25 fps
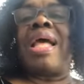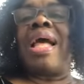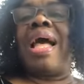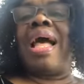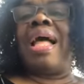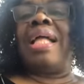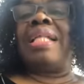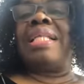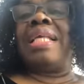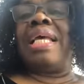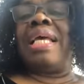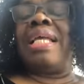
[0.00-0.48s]

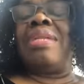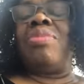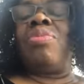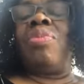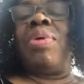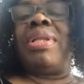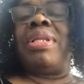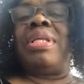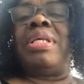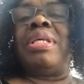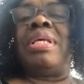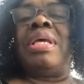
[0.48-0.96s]
And then
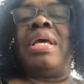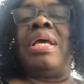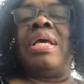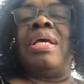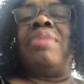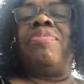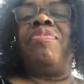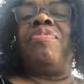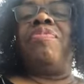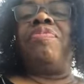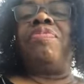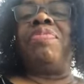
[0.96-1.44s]
when he
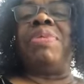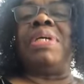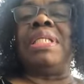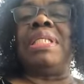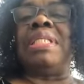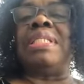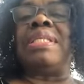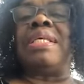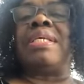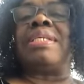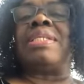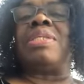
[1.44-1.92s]

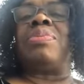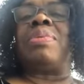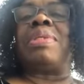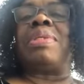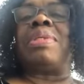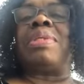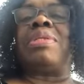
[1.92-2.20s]
fills us with